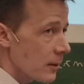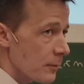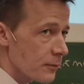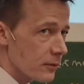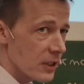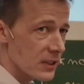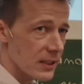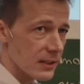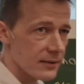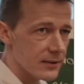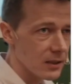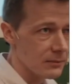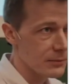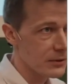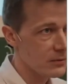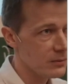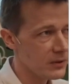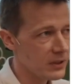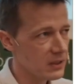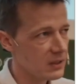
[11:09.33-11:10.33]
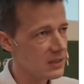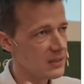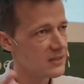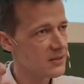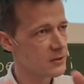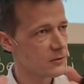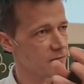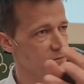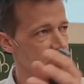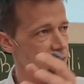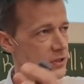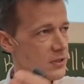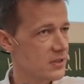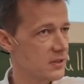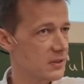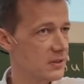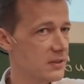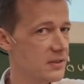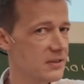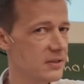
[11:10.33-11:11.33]
product here between these sufficient
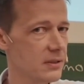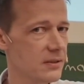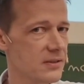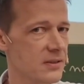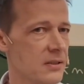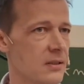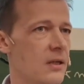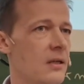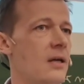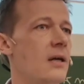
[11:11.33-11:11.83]
statistics